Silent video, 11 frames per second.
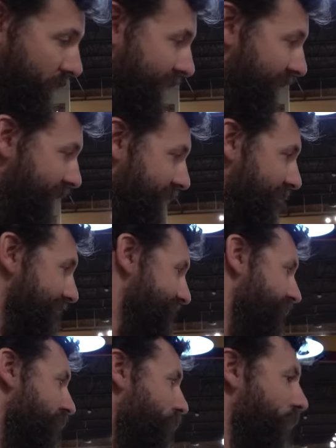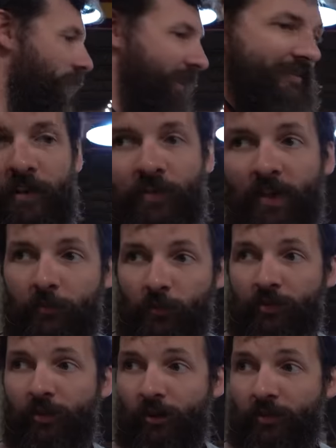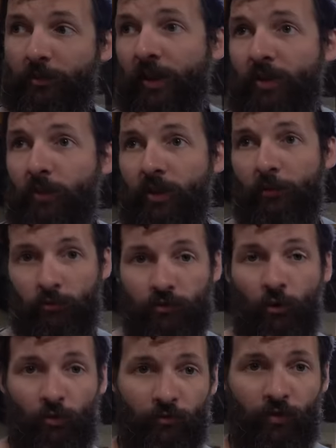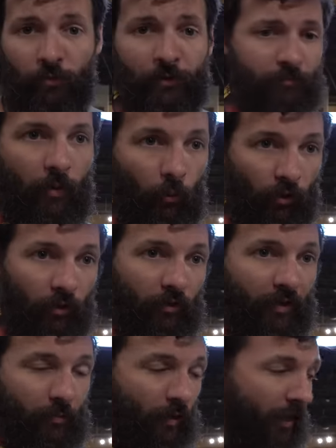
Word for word: of these. Well, I, have not really talked about it, but it was stolen from me. I'm working on getting it